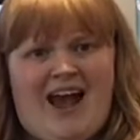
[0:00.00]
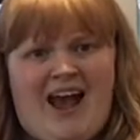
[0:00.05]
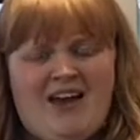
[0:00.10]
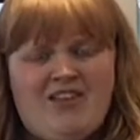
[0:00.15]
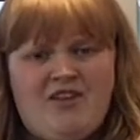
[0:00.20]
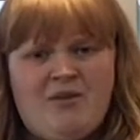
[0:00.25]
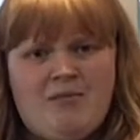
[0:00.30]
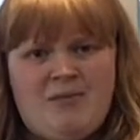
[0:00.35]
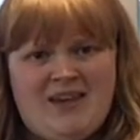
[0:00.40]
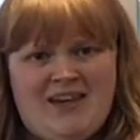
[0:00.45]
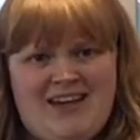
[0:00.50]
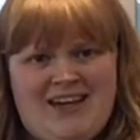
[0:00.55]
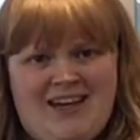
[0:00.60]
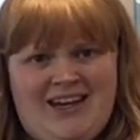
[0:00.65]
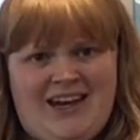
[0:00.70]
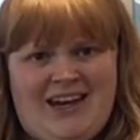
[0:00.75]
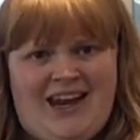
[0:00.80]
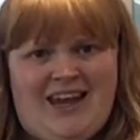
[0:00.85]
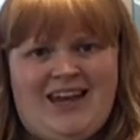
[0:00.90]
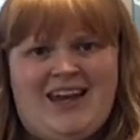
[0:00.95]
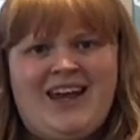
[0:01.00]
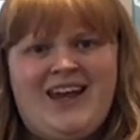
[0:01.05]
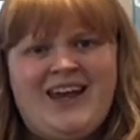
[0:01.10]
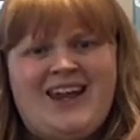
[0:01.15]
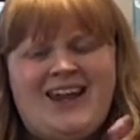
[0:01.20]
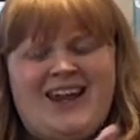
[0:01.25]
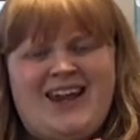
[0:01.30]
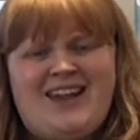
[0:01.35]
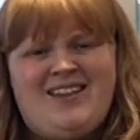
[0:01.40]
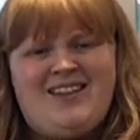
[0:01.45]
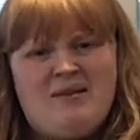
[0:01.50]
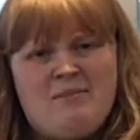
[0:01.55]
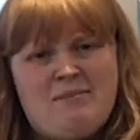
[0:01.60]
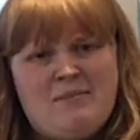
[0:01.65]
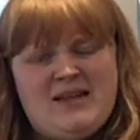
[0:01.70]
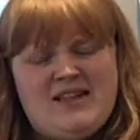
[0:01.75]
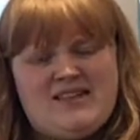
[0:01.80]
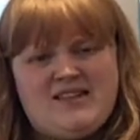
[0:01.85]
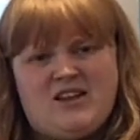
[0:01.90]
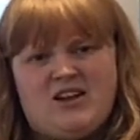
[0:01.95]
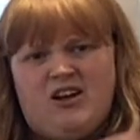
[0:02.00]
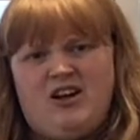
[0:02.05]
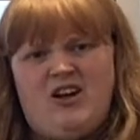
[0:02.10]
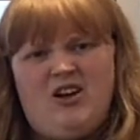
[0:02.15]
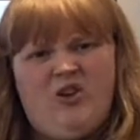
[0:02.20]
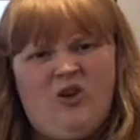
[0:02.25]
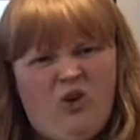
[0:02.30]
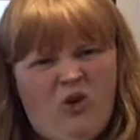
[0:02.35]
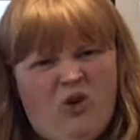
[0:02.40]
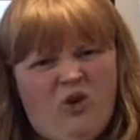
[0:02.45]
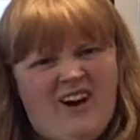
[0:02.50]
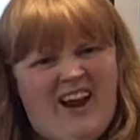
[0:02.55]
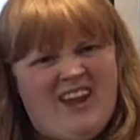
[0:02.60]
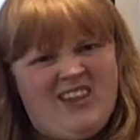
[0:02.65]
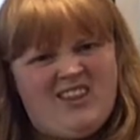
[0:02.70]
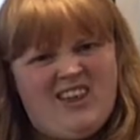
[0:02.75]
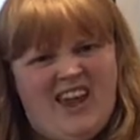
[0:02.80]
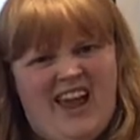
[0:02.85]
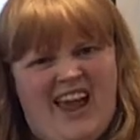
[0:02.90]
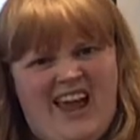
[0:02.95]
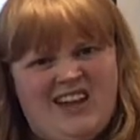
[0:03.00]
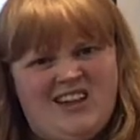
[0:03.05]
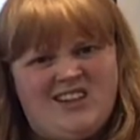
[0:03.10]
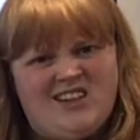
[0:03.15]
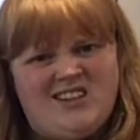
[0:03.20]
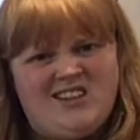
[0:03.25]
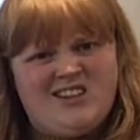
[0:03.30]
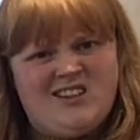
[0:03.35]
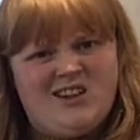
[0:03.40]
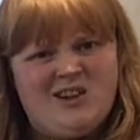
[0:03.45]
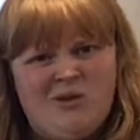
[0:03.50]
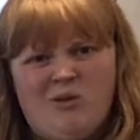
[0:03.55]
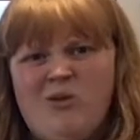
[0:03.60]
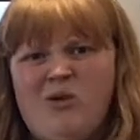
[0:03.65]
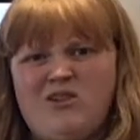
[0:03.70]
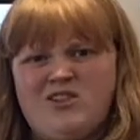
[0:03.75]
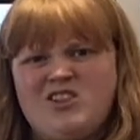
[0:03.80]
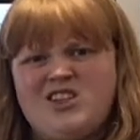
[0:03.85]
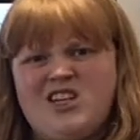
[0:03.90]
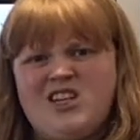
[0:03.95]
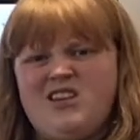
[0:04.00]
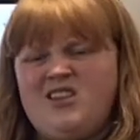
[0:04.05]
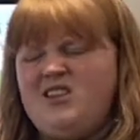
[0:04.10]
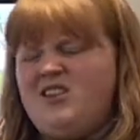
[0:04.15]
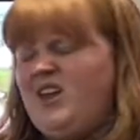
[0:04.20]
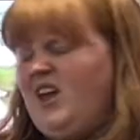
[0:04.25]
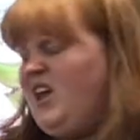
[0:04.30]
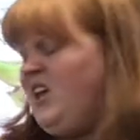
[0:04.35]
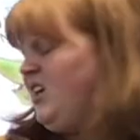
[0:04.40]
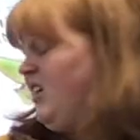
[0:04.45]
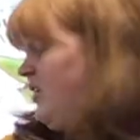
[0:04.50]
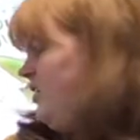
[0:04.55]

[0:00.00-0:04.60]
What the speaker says: At the beginning, in the middle, or at the end? What do you think?